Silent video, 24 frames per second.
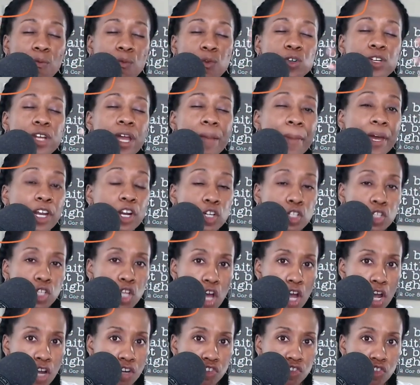We're talking about our
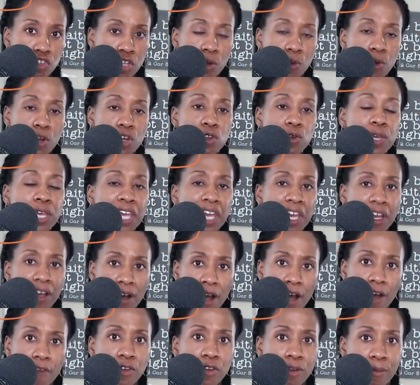launch, like when you
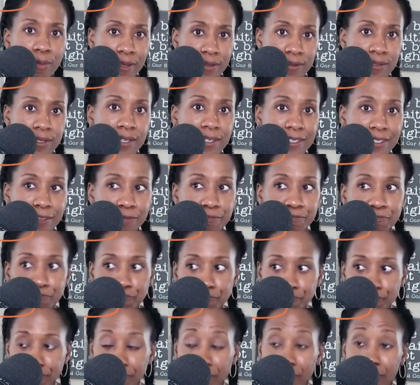kick off your business.
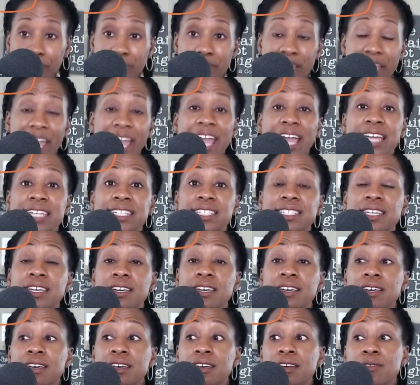And
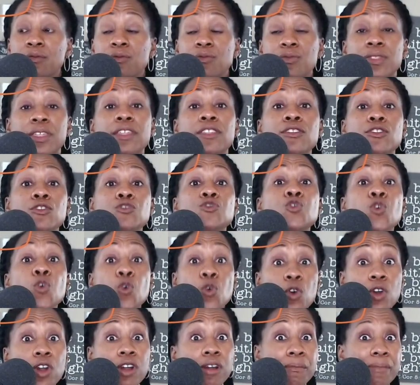the
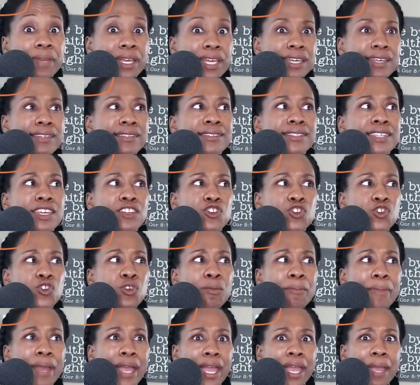norm is that
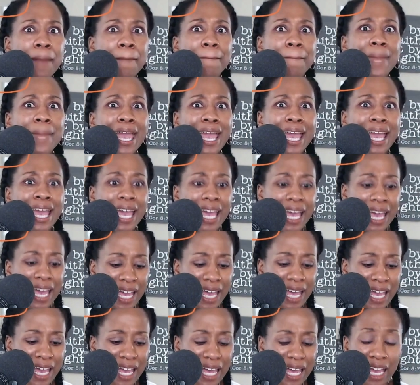you may make
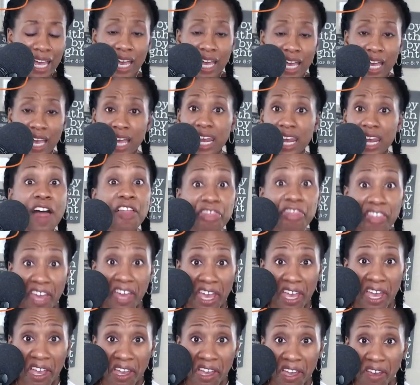
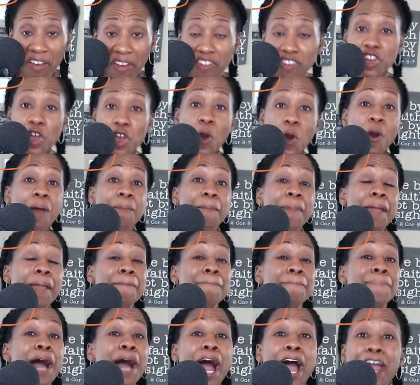nothing, no one may
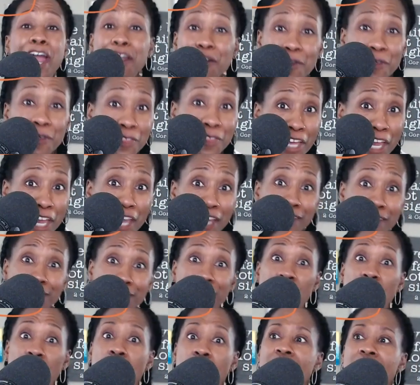buy your
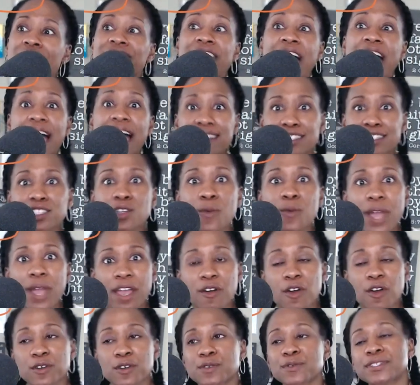things that's the
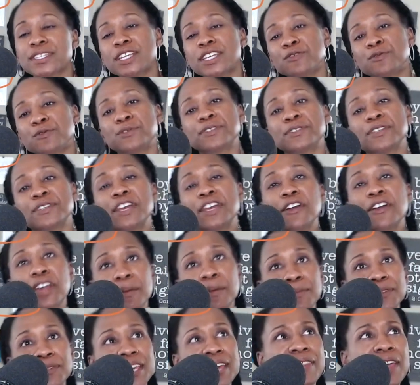way it goes. It was, it was hearing
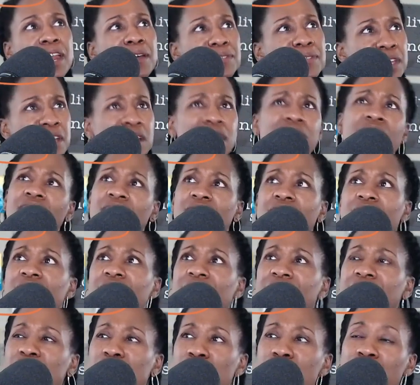him say that, I was like, oh,
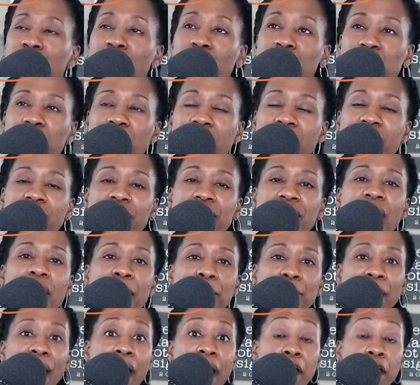that's refreshing. And I
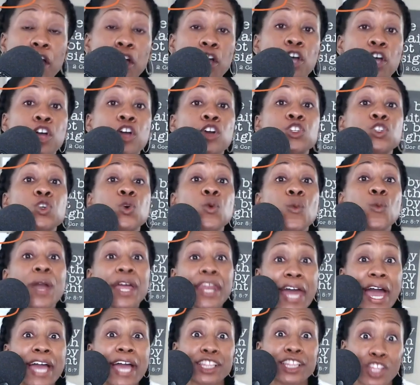thought back to
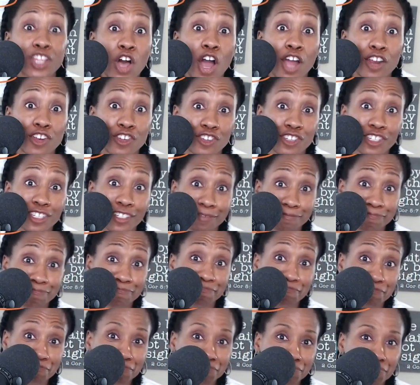when I launched.
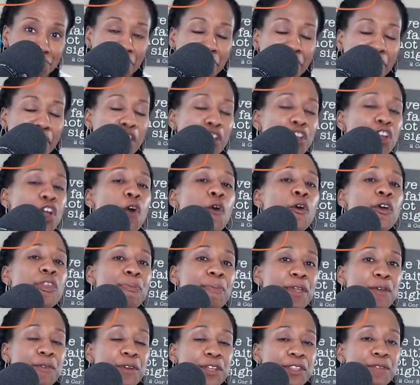Go
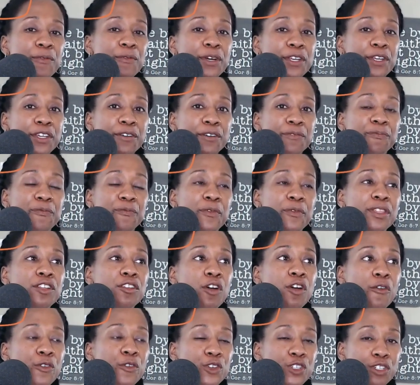with me, William, a
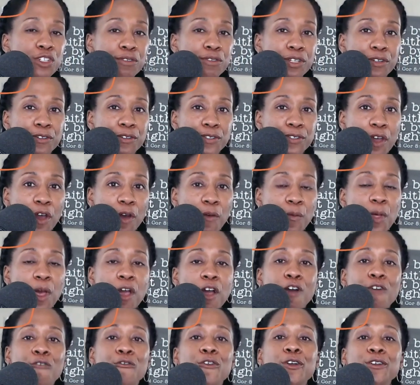little over two years ago.
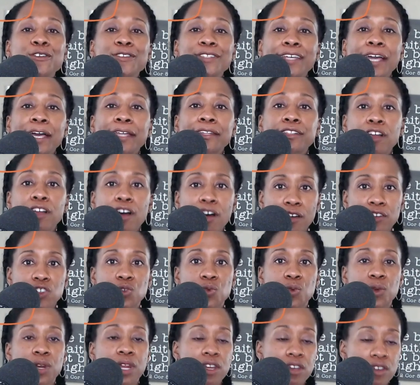First thing I
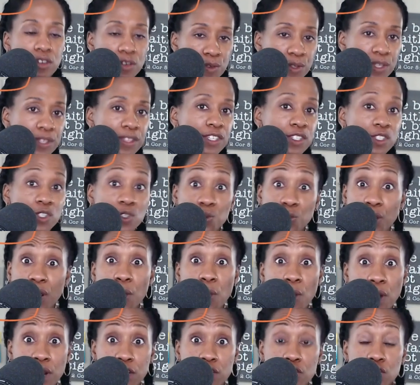launched when I knew that this is what
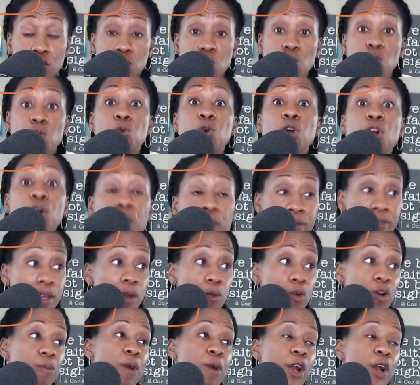I wanted to do to work with
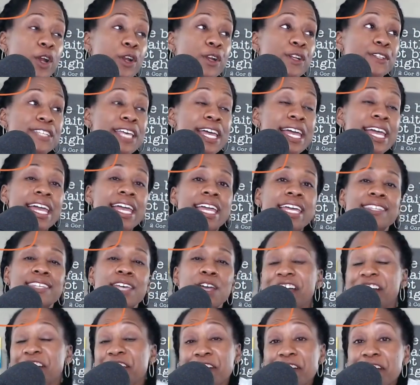network marketers,
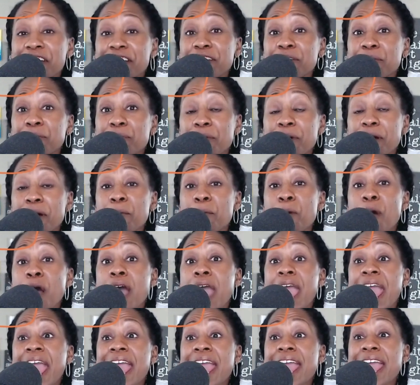I created a,
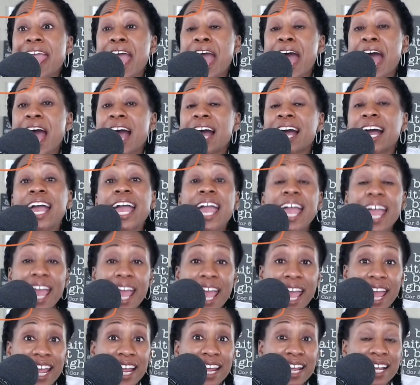a, a, uh,
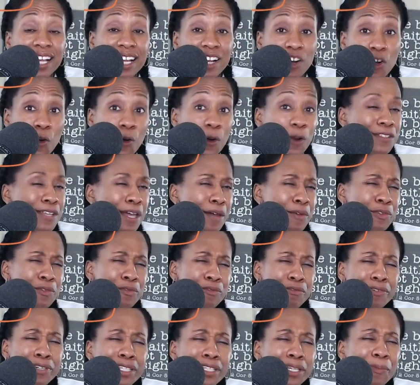a course I
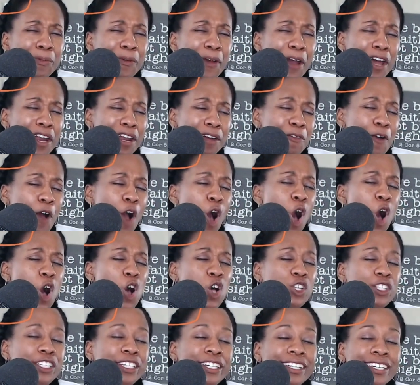was really proud of
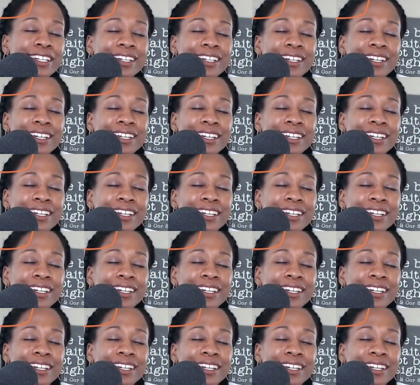called